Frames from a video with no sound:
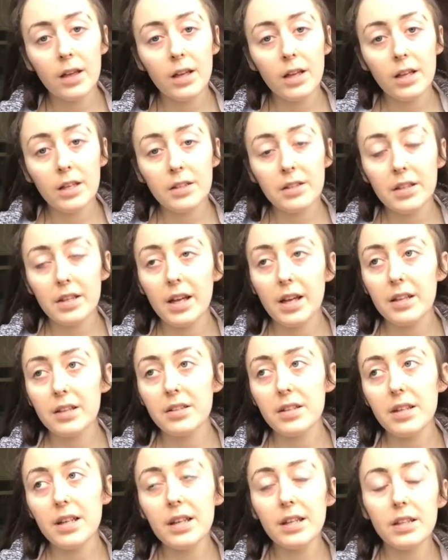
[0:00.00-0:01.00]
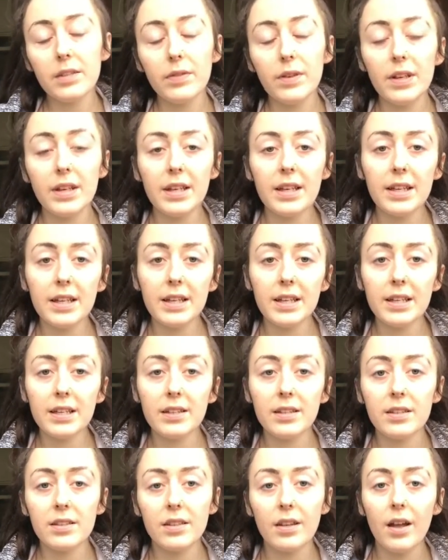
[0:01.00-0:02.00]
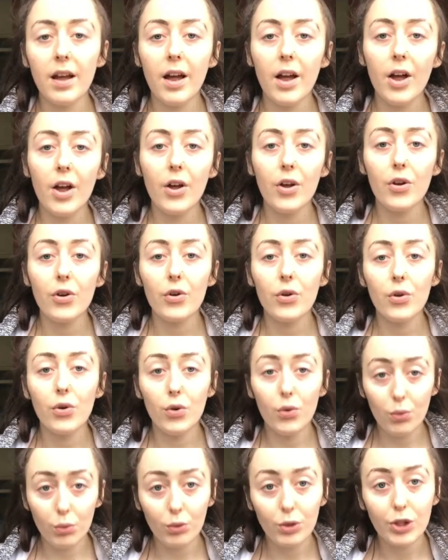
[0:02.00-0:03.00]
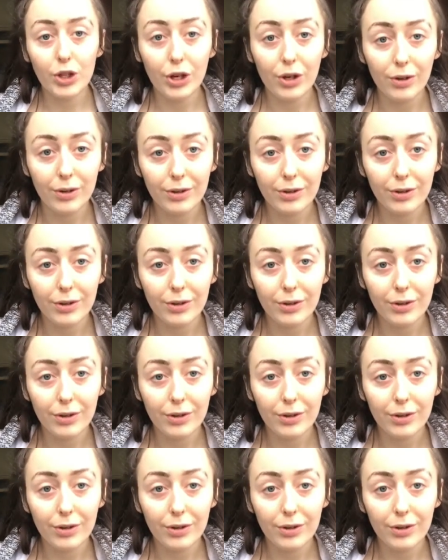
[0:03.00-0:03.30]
So yeah, so next thing is nausea.